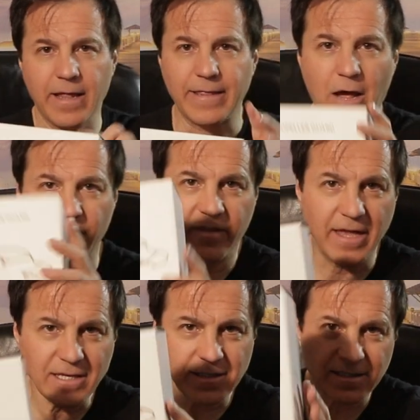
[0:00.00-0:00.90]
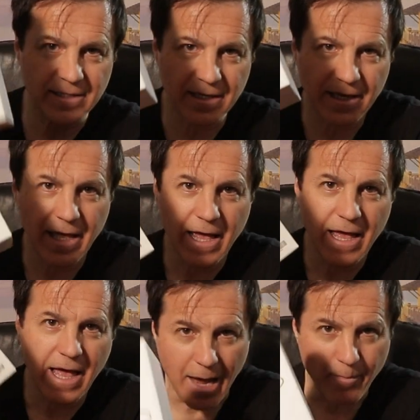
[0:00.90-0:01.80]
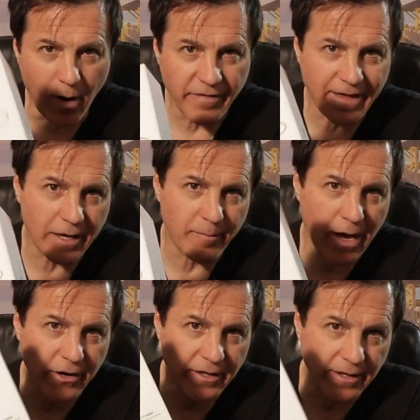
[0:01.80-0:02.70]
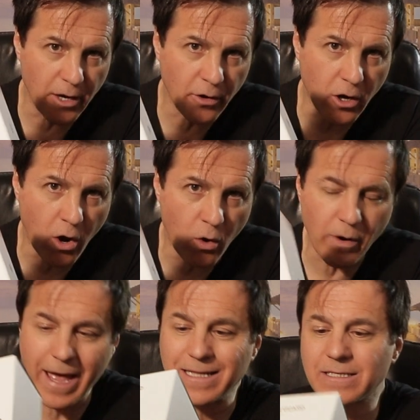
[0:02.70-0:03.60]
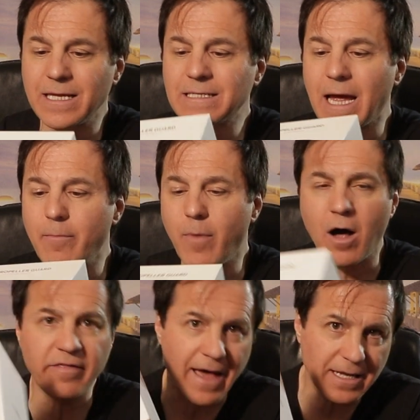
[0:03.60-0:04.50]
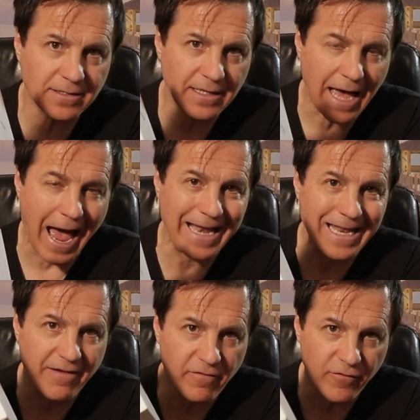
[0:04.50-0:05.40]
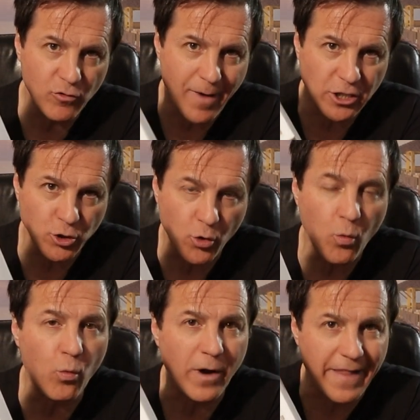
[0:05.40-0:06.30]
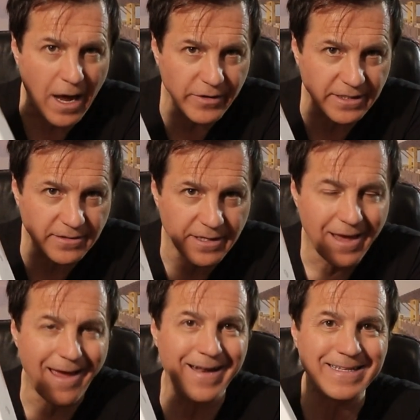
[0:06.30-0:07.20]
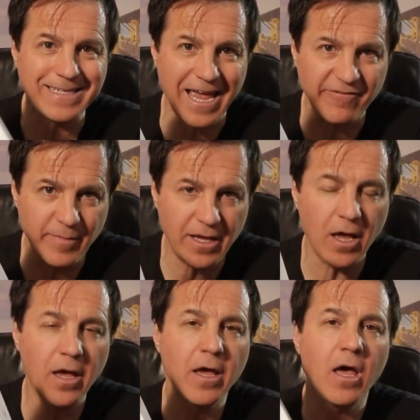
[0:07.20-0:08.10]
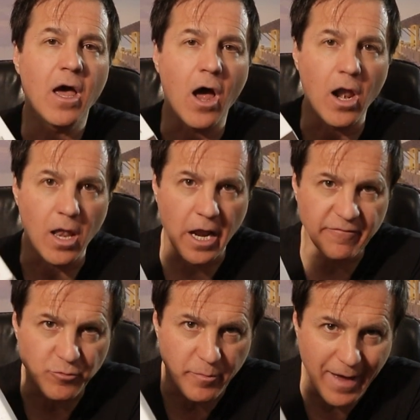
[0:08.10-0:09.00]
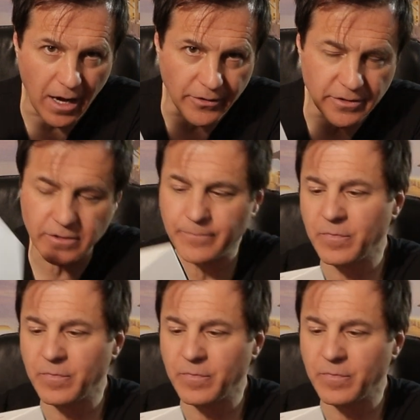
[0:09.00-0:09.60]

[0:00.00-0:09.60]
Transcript: Now this, I bought that about a year ago, and since I bought that, I never flew my drone without it, and it saved me a lot of propellers.